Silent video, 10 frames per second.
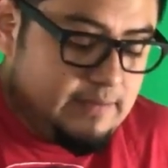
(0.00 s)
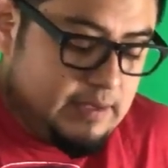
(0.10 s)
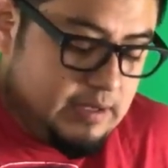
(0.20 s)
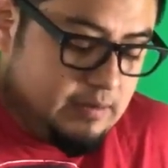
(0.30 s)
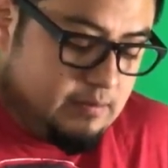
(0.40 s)

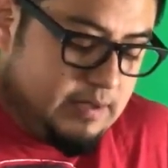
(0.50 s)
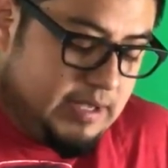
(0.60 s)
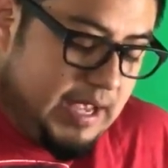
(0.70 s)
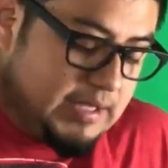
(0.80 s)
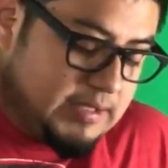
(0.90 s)
the
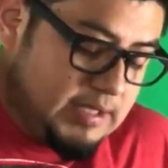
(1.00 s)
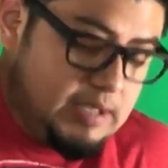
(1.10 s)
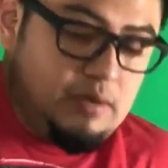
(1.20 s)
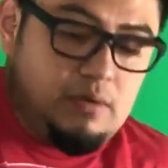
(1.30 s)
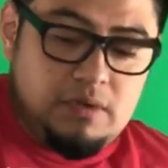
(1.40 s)
cats
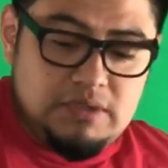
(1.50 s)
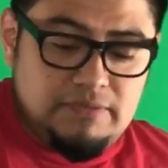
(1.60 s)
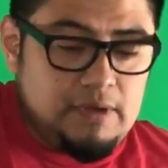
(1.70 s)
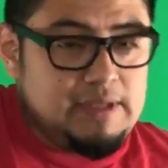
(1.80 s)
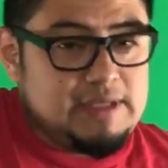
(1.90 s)
indoors
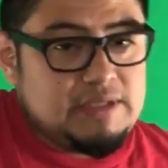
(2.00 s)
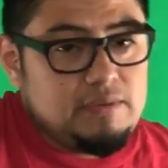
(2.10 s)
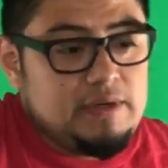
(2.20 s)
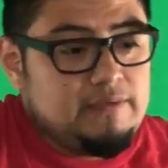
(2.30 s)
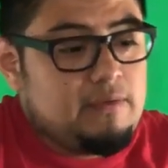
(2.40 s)
for at least
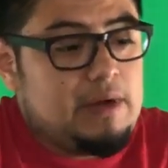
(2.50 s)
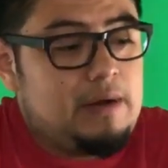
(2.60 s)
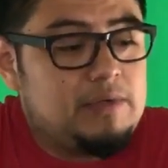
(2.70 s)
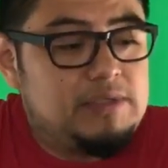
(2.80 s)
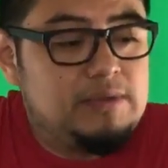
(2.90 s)
24
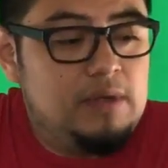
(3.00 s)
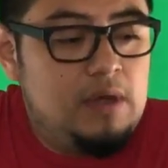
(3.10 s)
hours